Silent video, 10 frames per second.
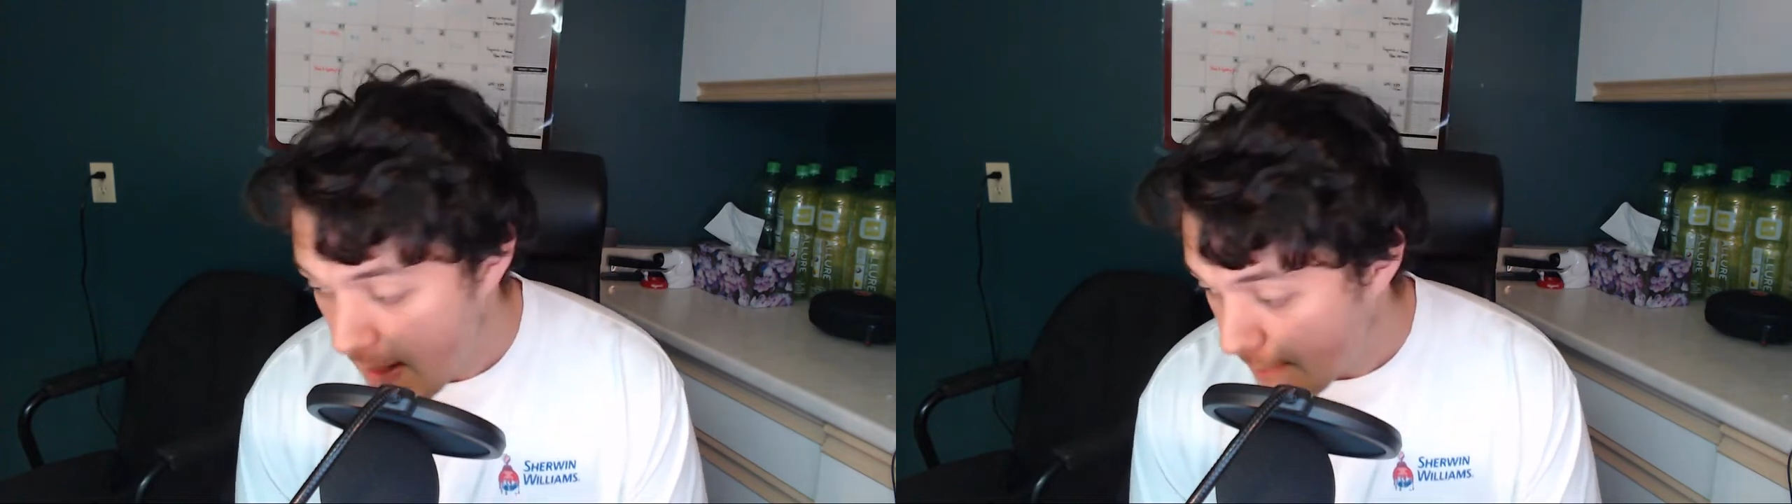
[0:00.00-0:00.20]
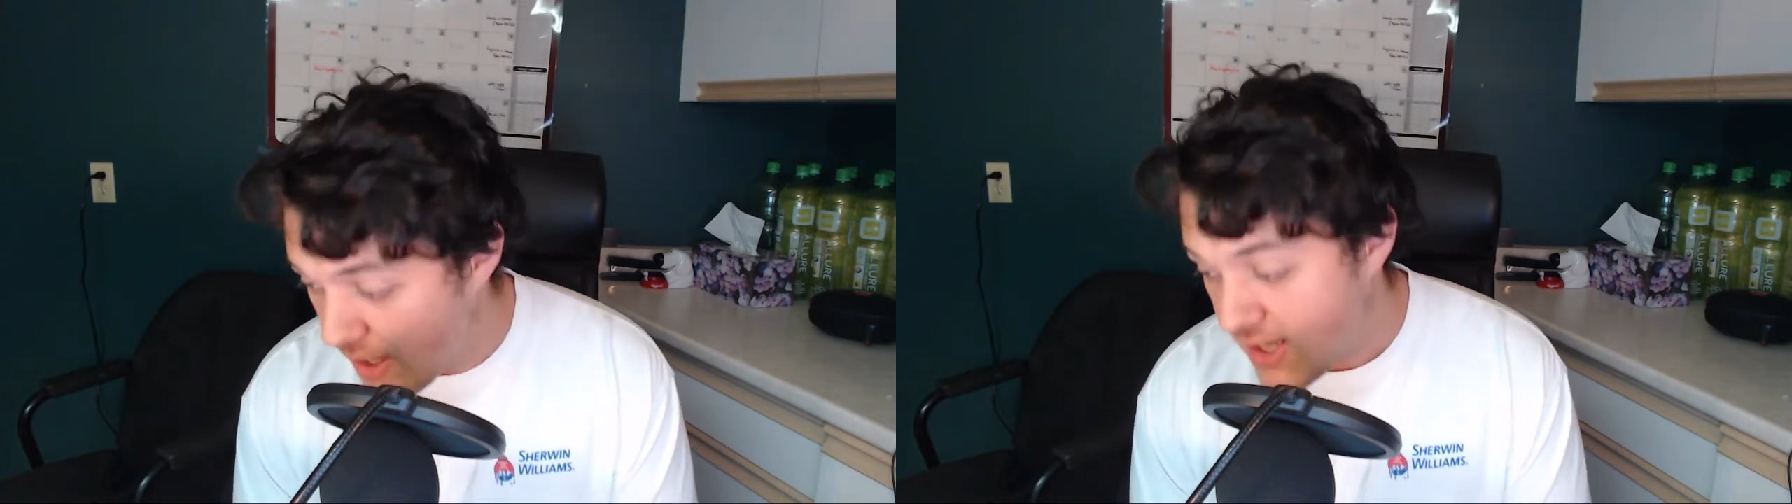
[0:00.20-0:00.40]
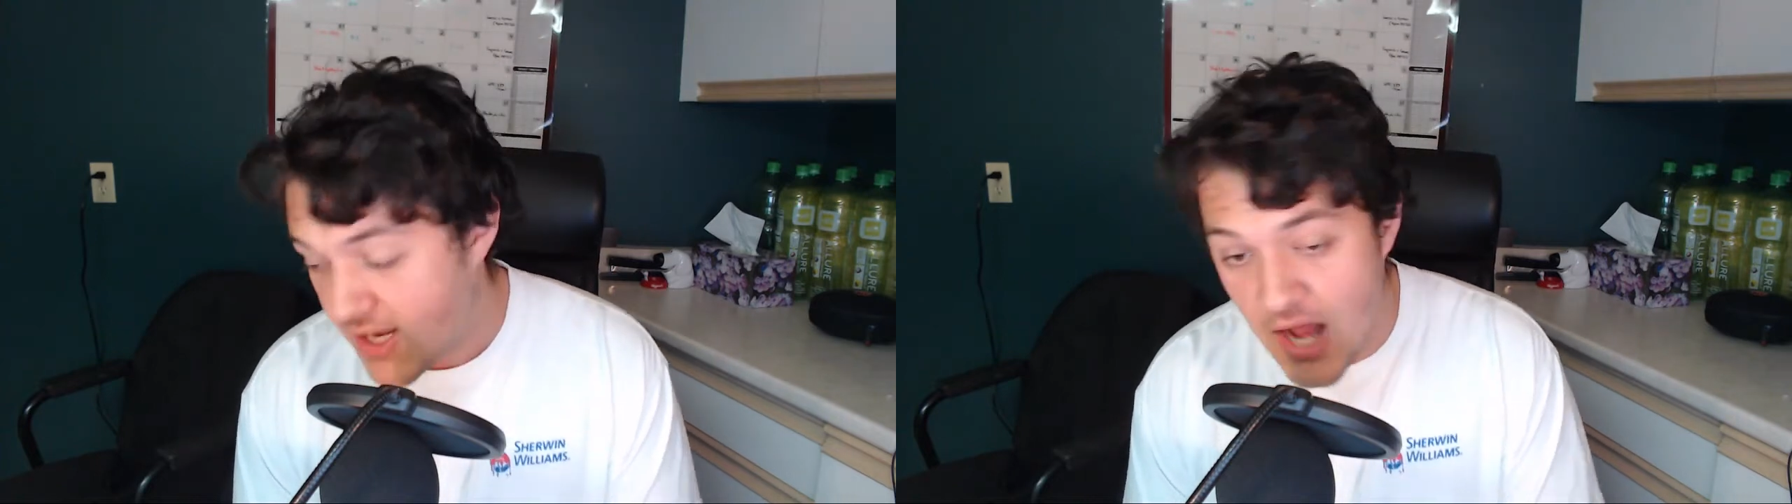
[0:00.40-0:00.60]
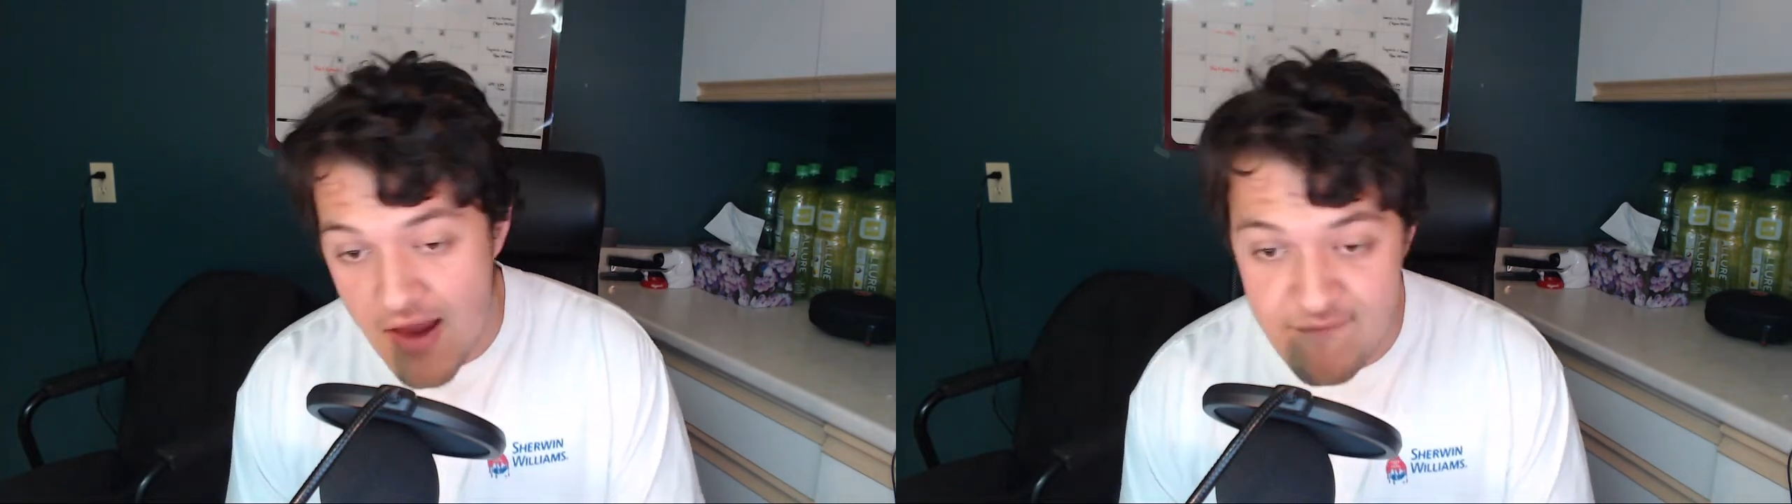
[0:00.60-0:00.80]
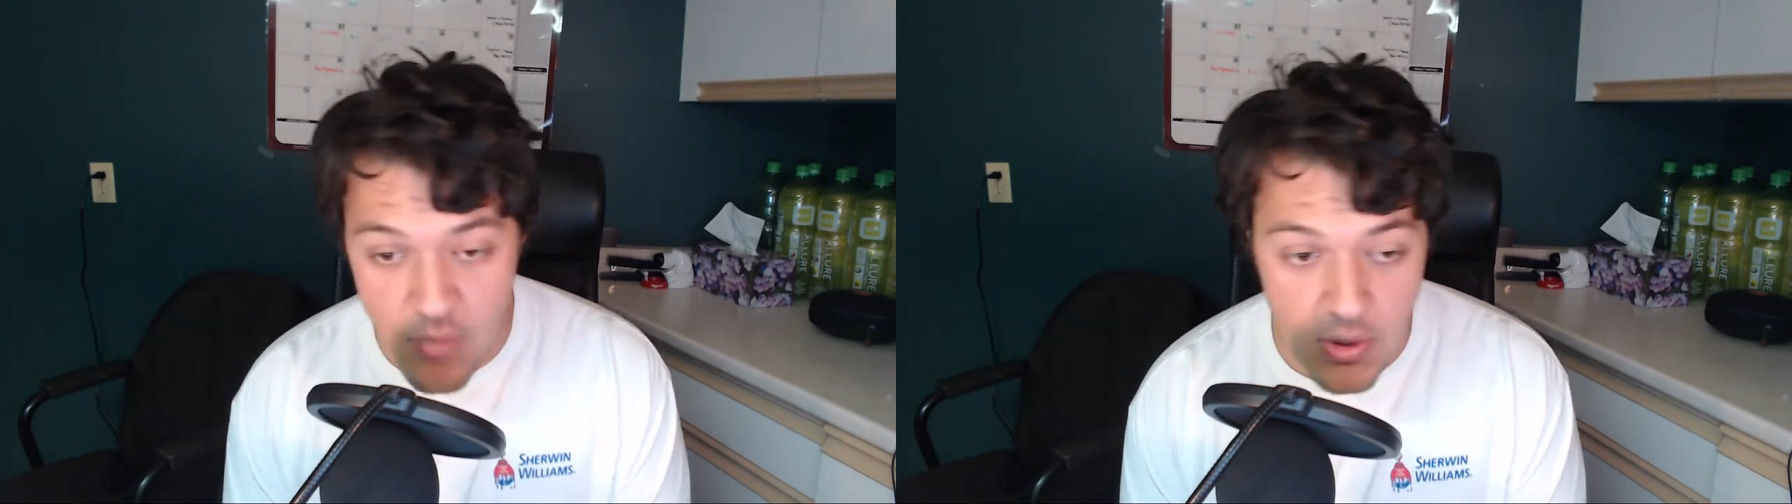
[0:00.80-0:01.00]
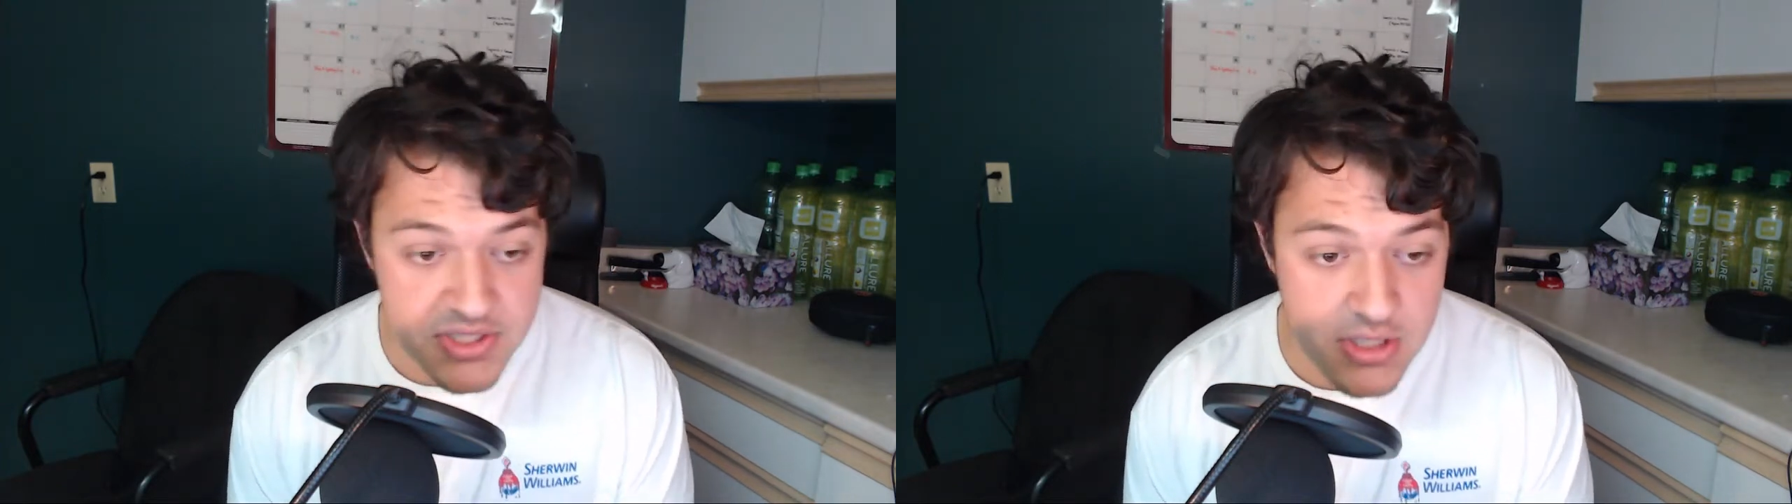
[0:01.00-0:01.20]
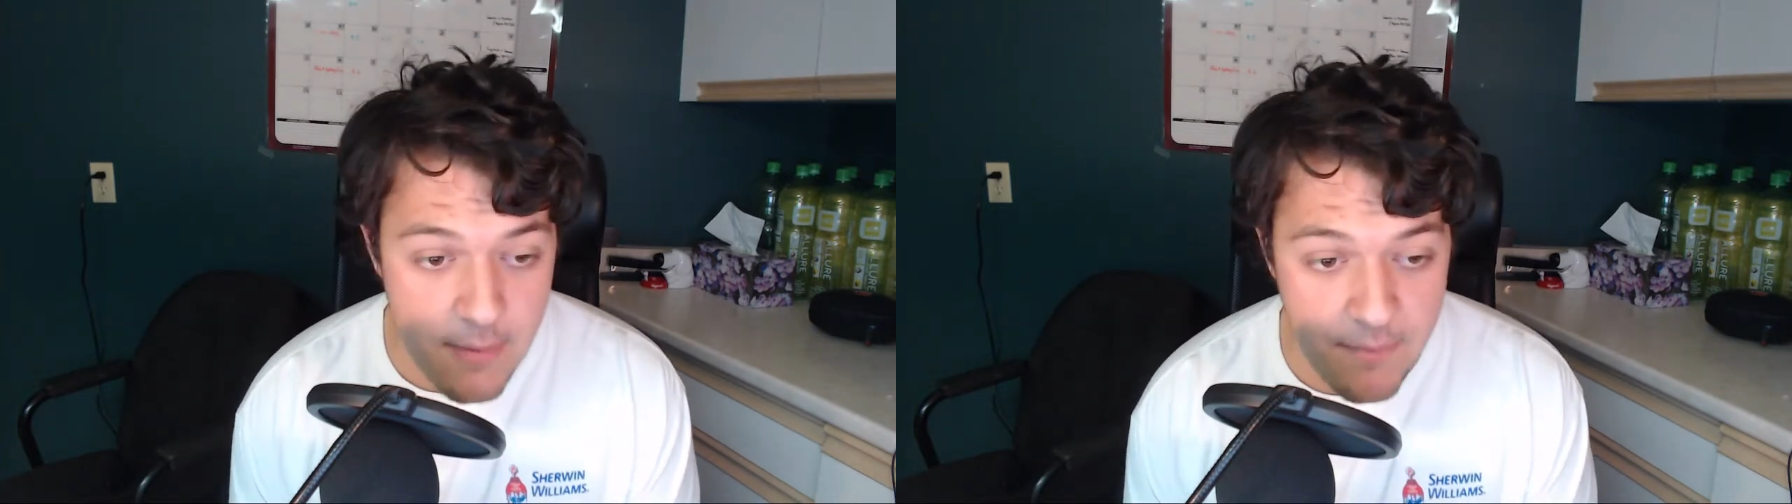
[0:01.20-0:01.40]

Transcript: but it got a four-star